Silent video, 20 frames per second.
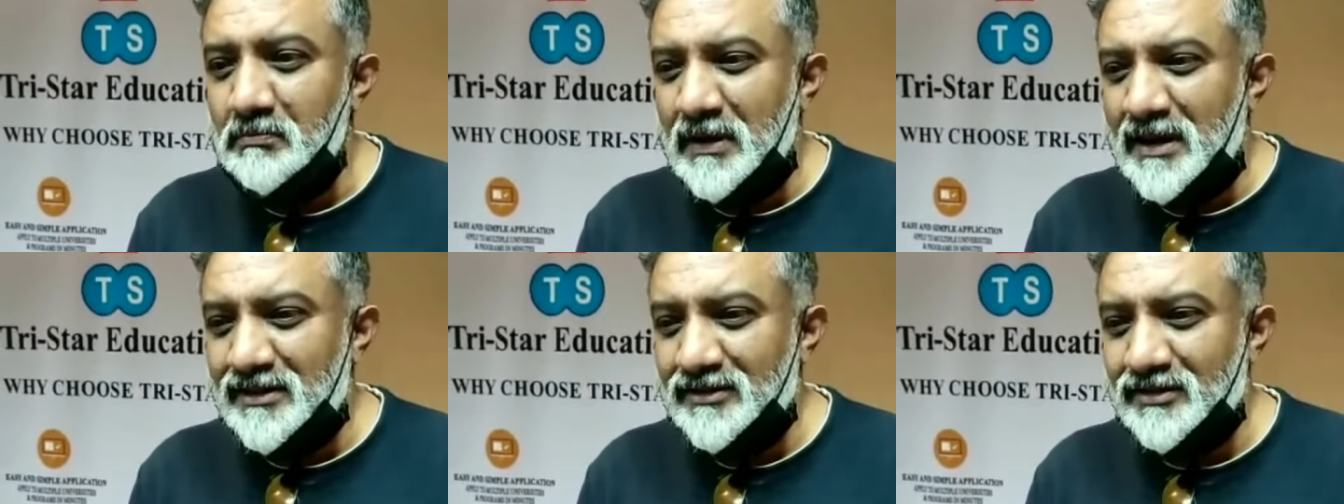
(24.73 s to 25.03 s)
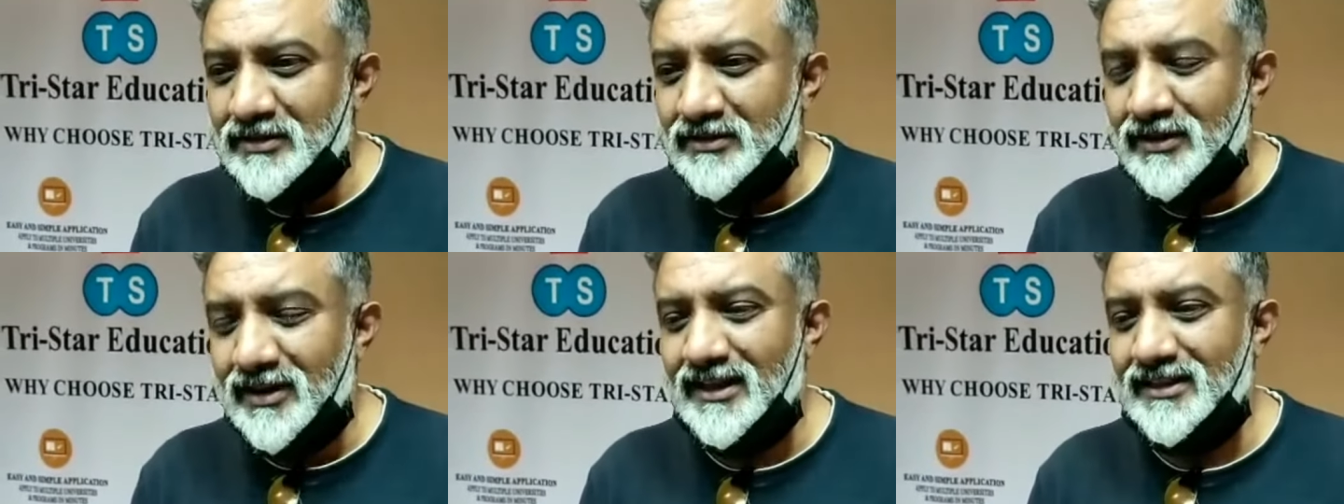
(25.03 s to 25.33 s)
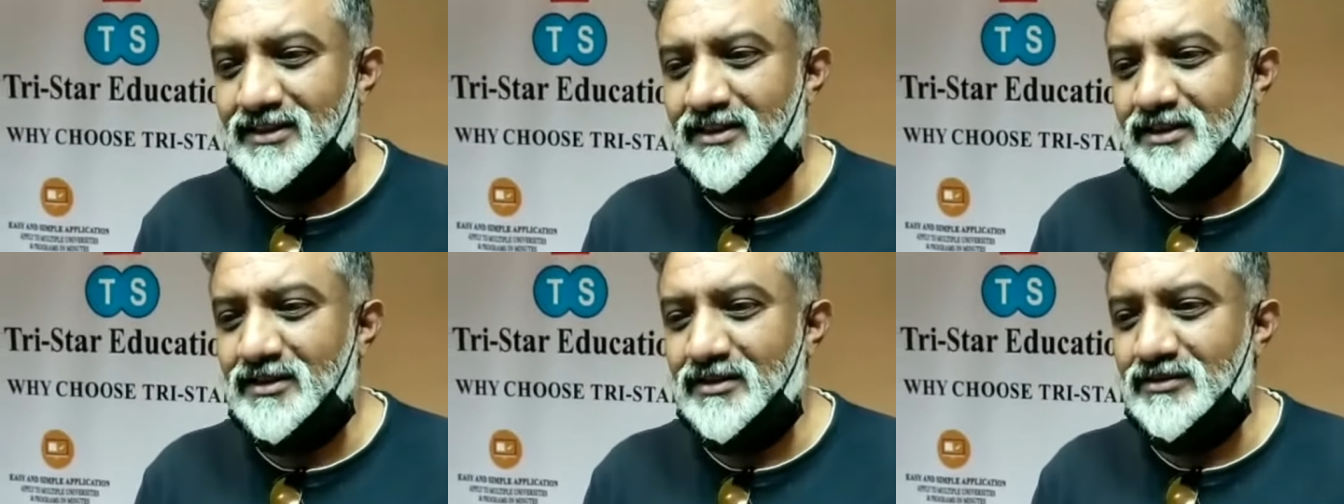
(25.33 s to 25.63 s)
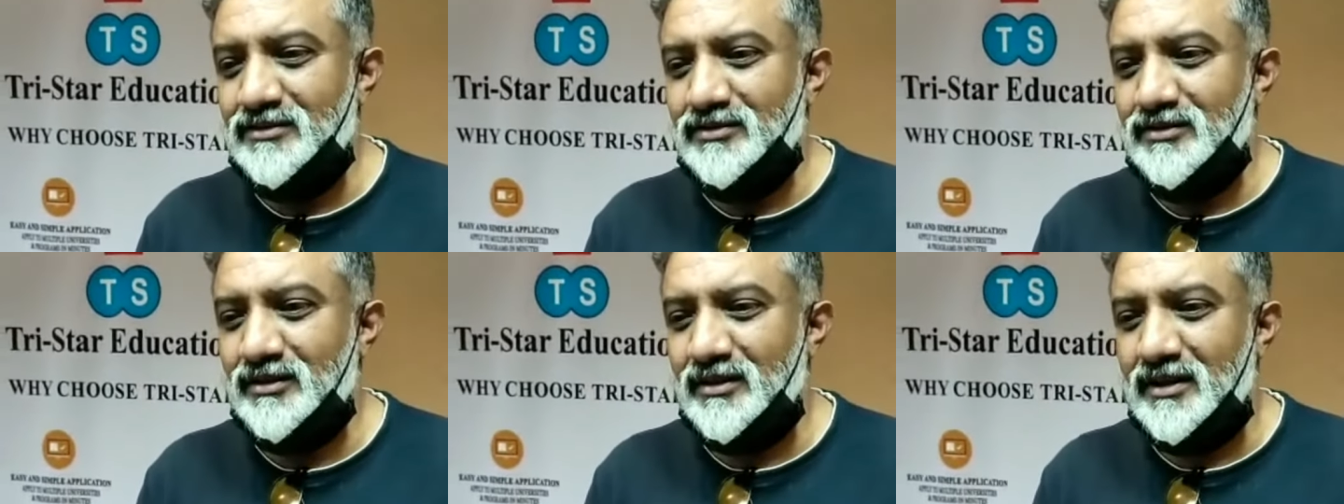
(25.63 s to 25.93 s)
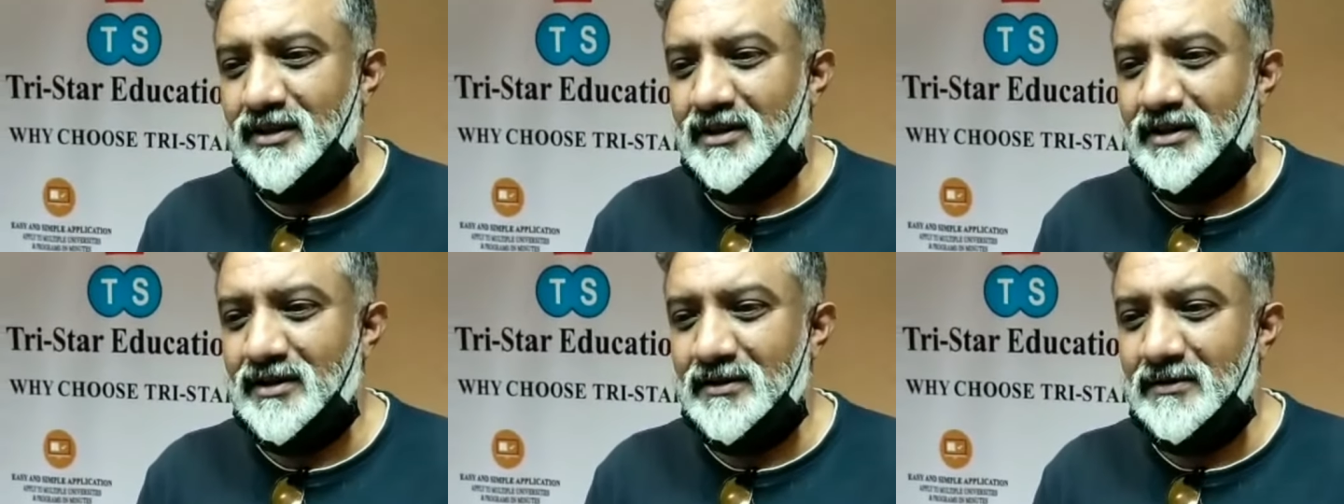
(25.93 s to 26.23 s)
places like these
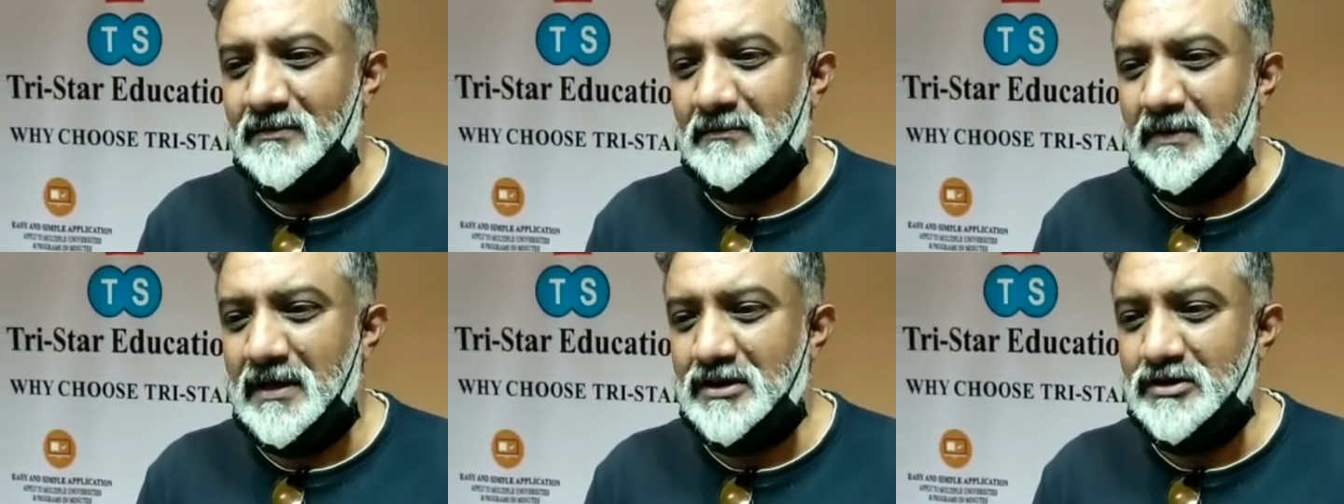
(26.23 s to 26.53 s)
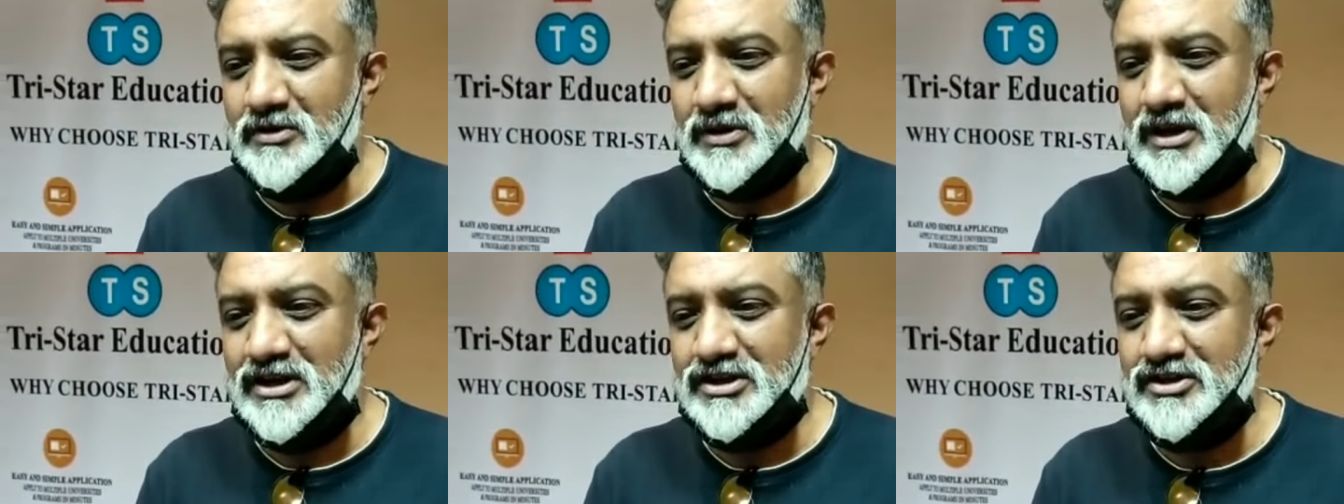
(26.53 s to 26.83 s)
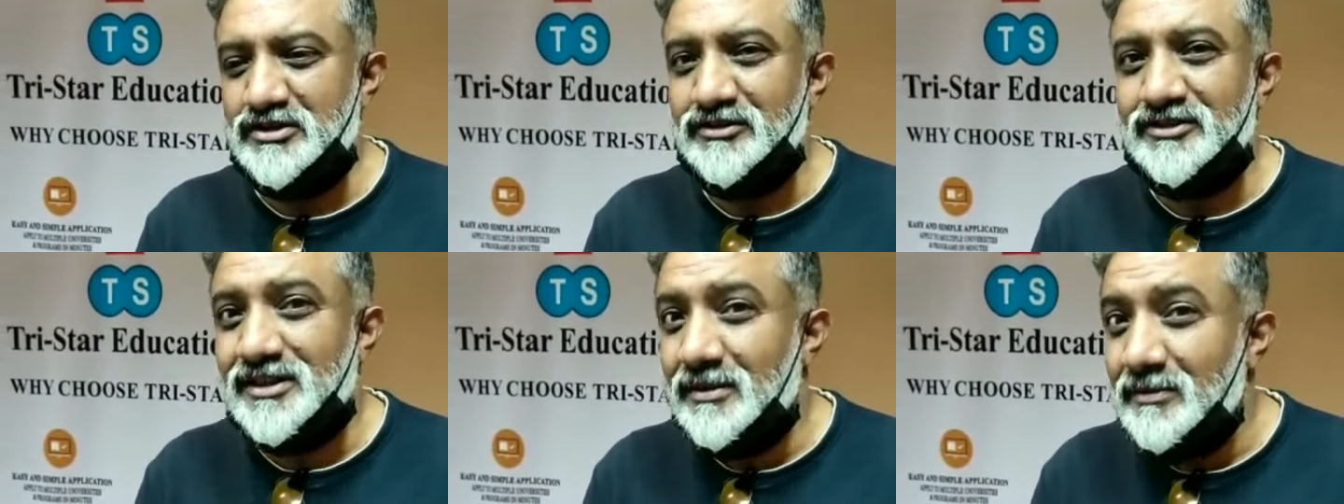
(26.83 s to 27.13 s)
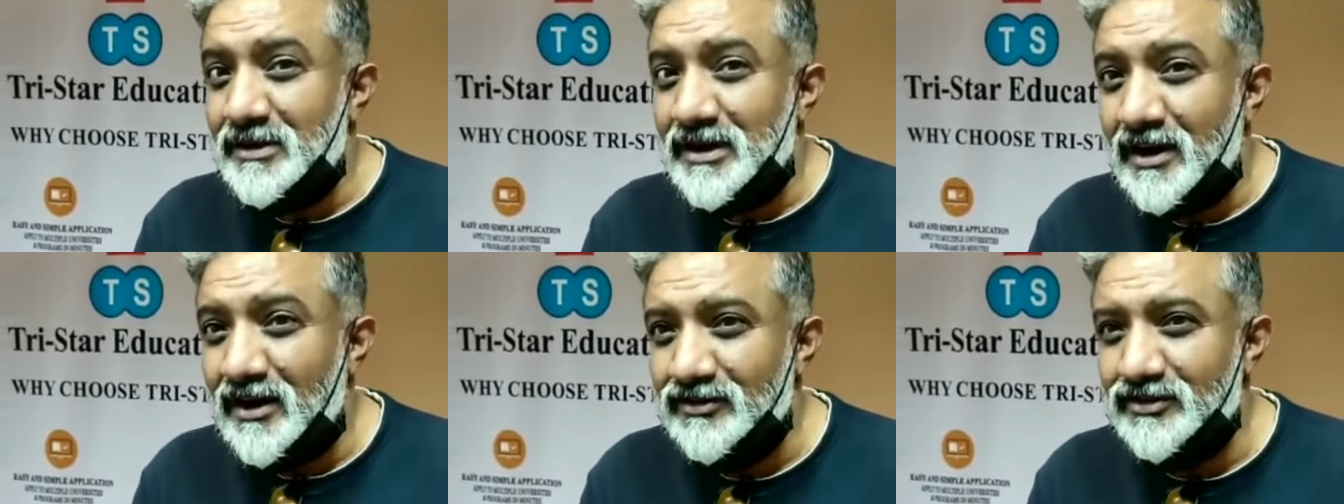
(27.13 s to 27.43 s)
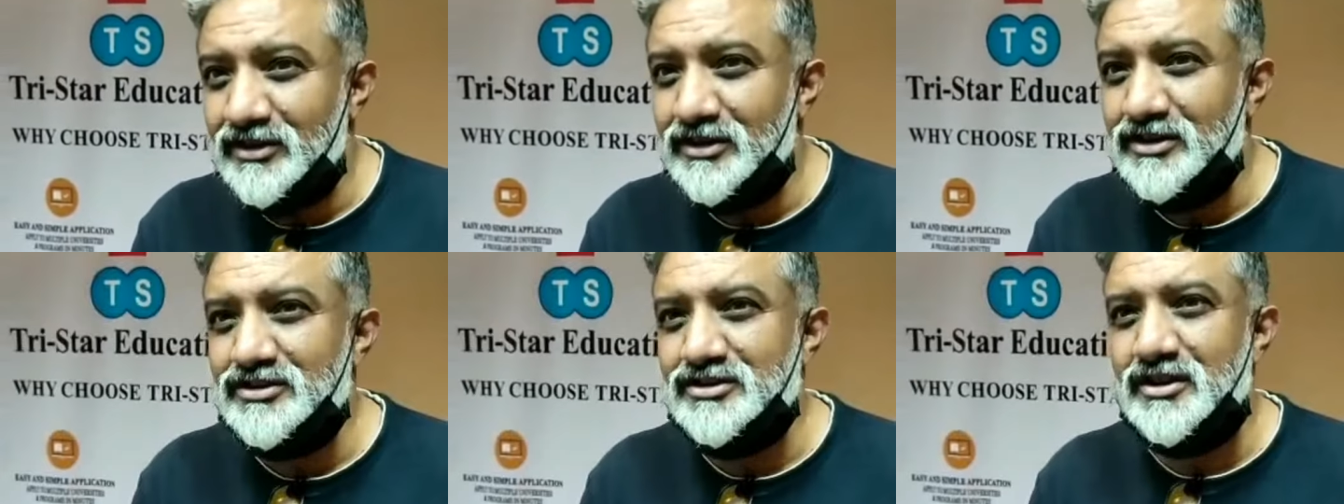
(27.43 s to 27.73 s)
and education
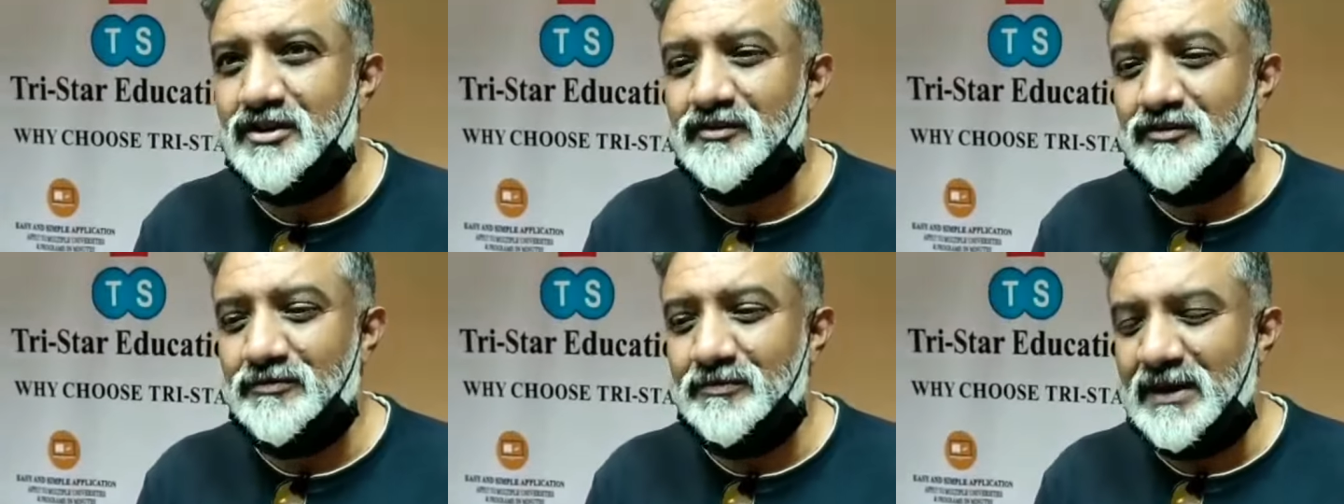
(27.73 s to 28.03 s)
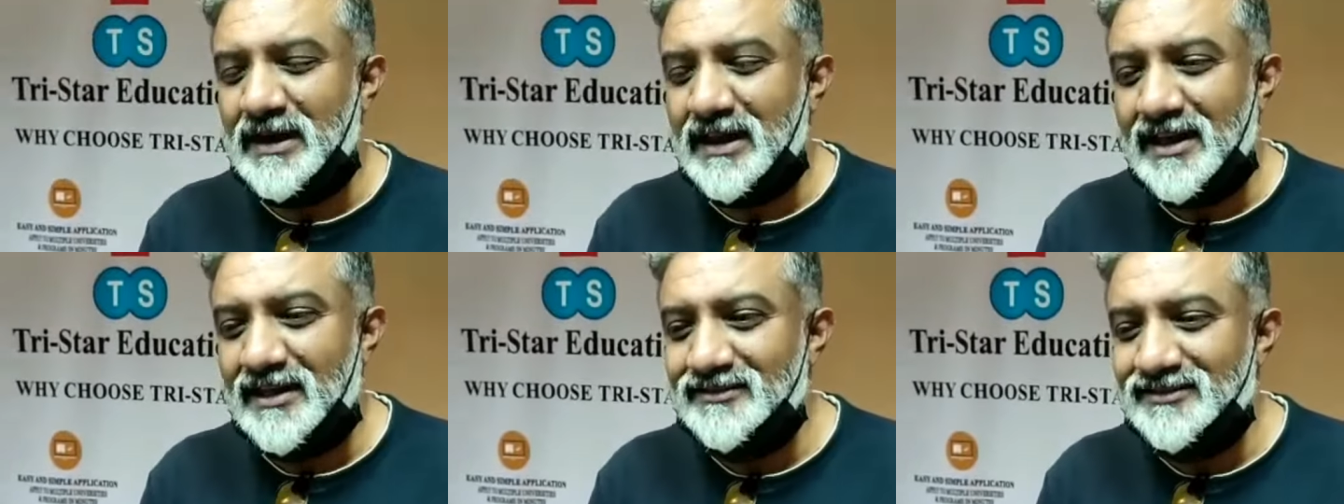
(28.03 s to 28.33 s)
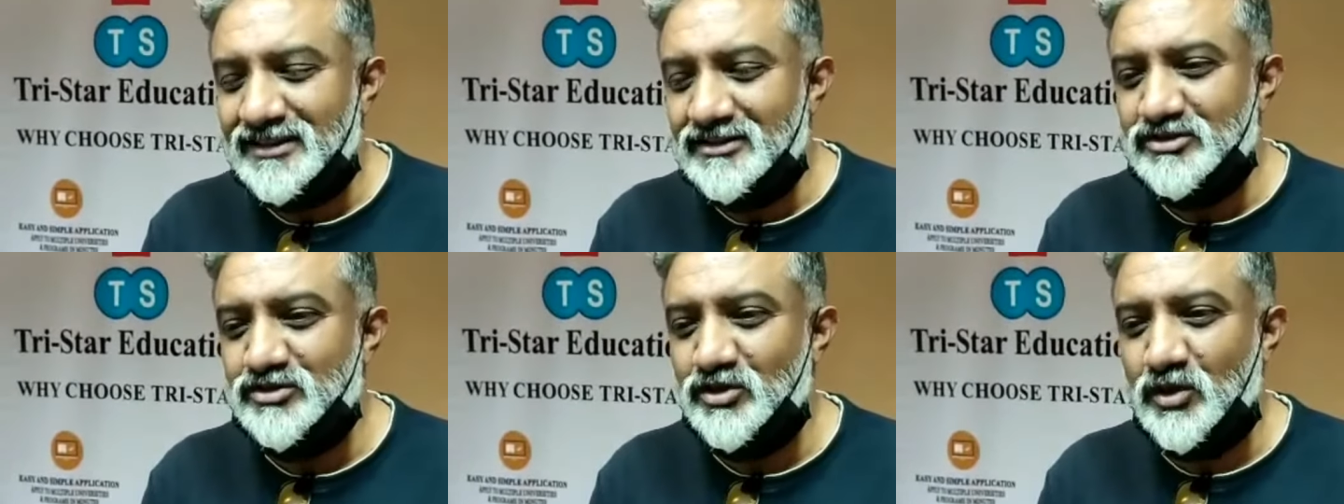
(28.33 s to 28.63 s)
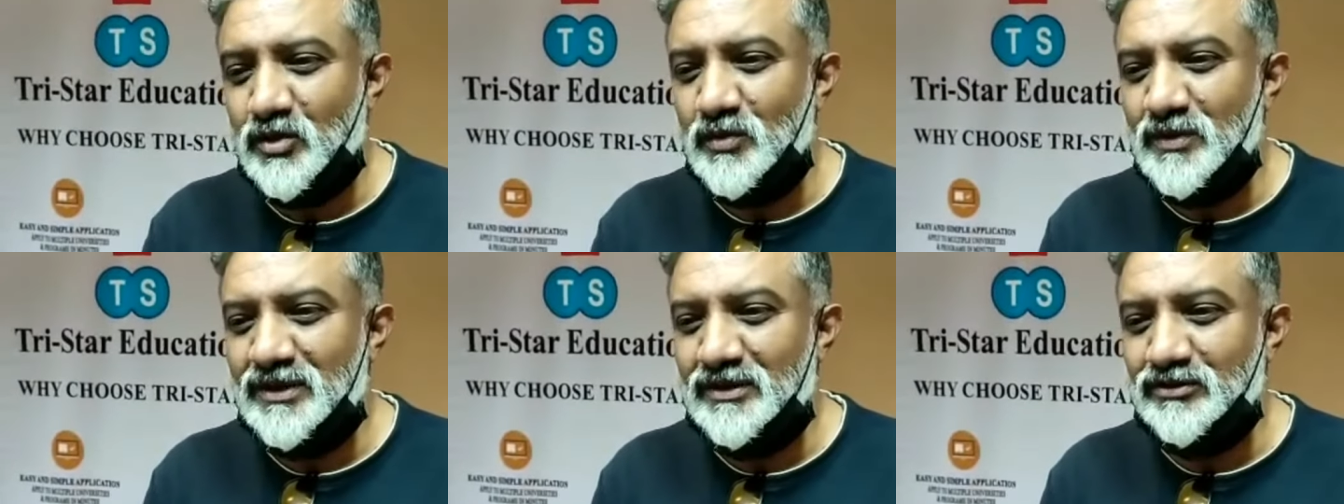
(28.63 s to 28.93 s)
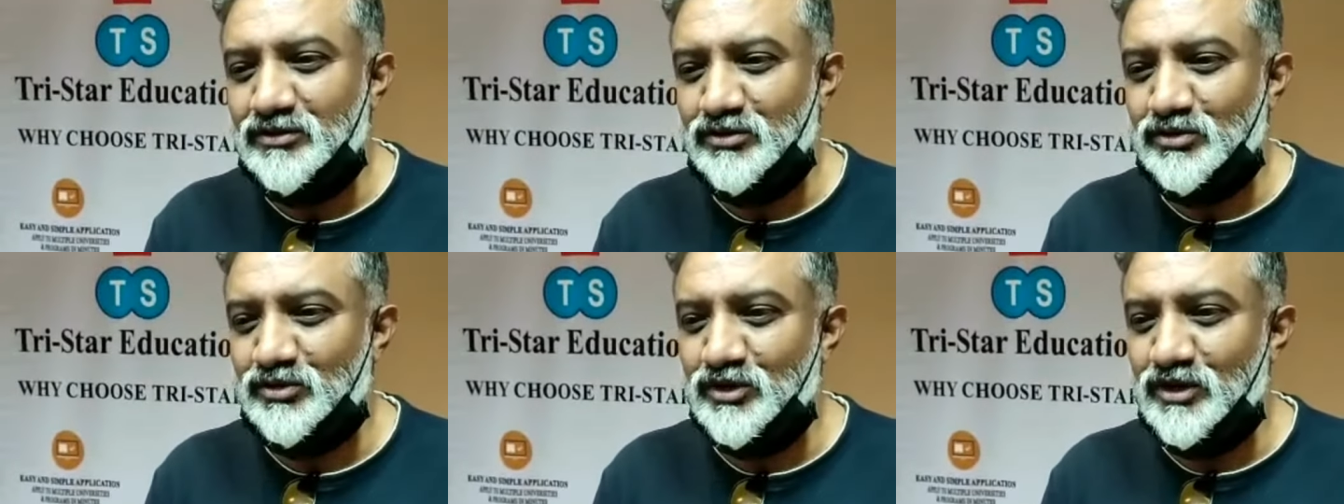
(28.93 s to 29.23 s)
seminars and stuff, but I sensed
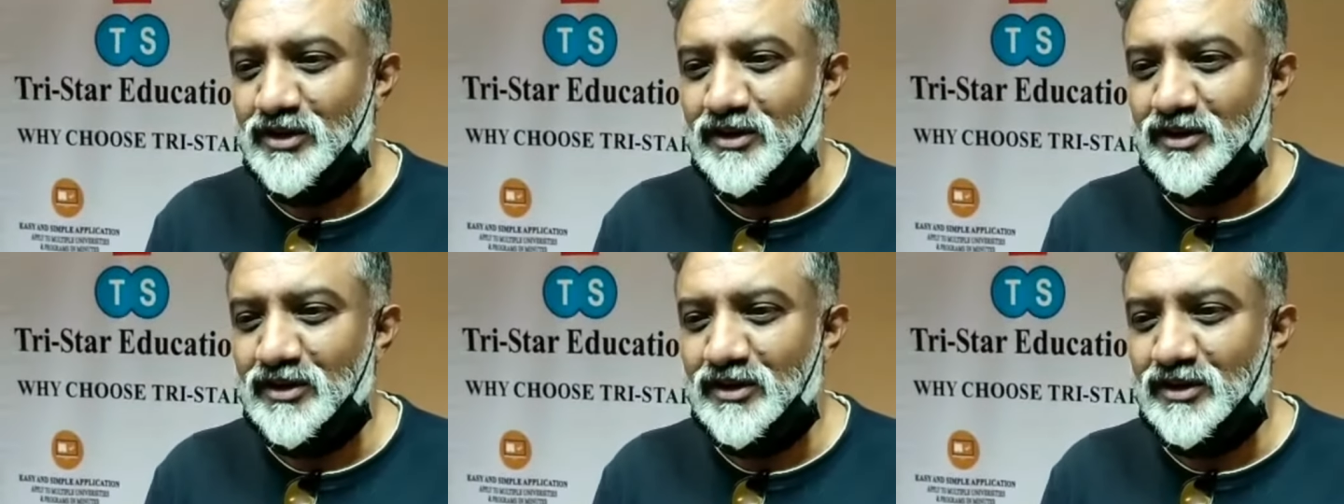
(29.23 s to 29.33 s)
always